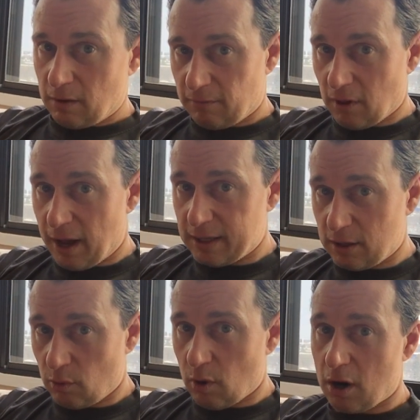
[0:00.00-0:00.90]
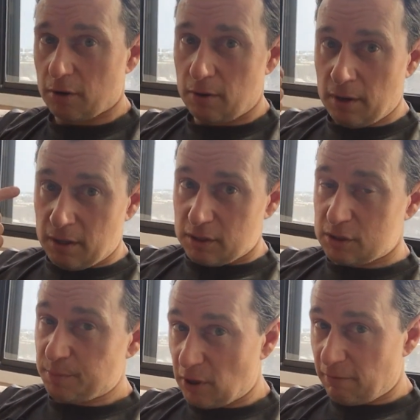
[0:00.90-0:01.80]
Line in the water,
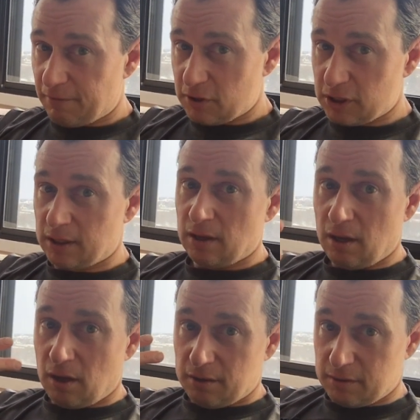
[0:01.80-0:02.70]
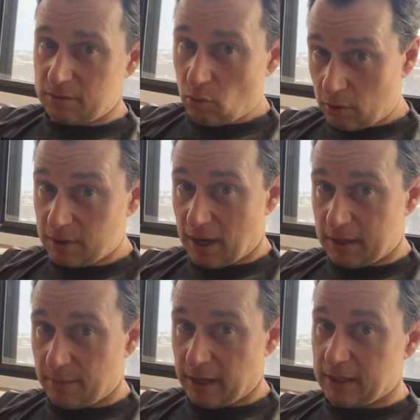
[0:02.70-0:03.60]
spear fishing, or
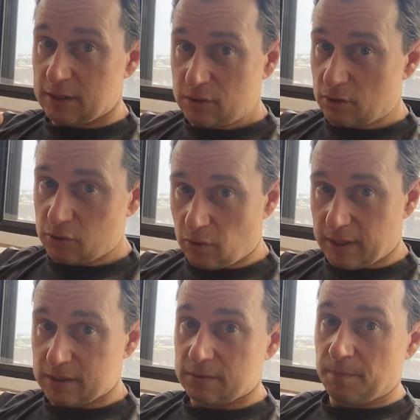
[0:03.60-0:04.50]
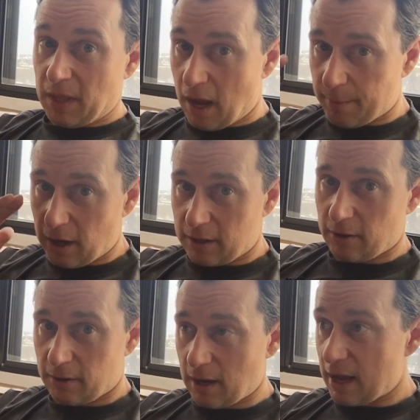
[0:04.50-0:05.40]
dynamite. It's your choice. I'm out of
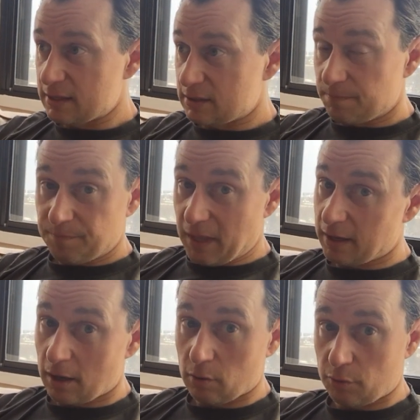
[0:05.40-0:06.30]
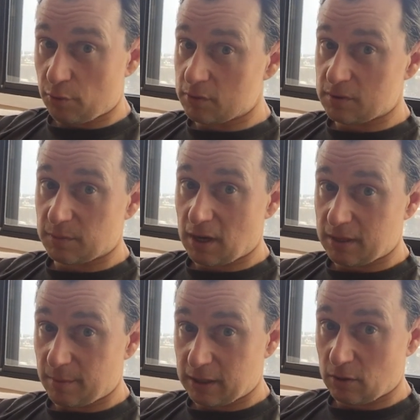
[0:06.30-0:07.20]
here, guys. I gotta go throw some
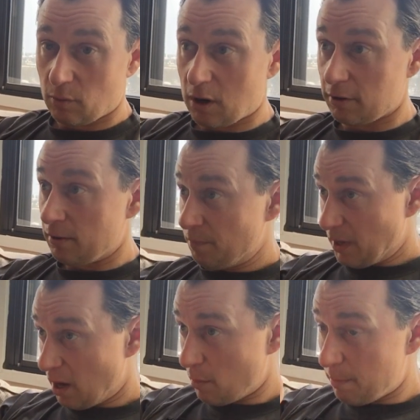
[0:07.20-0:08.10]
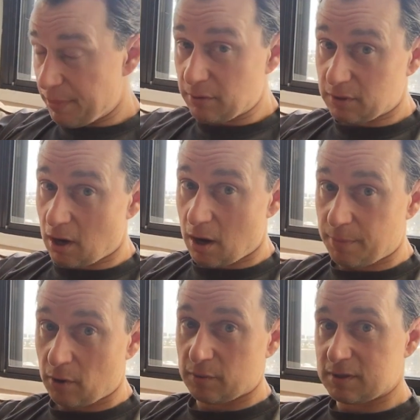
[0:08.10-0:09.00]
dynamite in the water. I'm about to
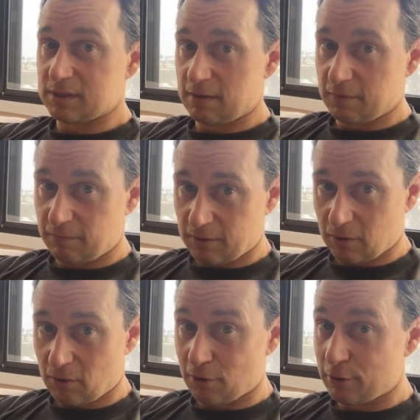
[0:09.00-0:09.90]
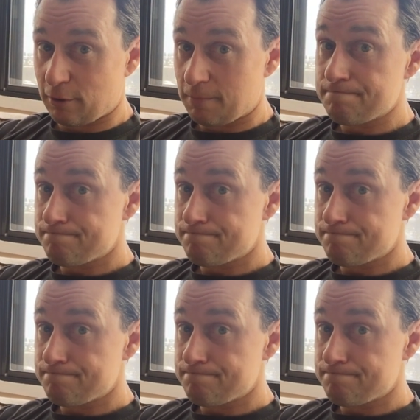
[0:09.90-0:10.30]
hop on with a 7-figure earner.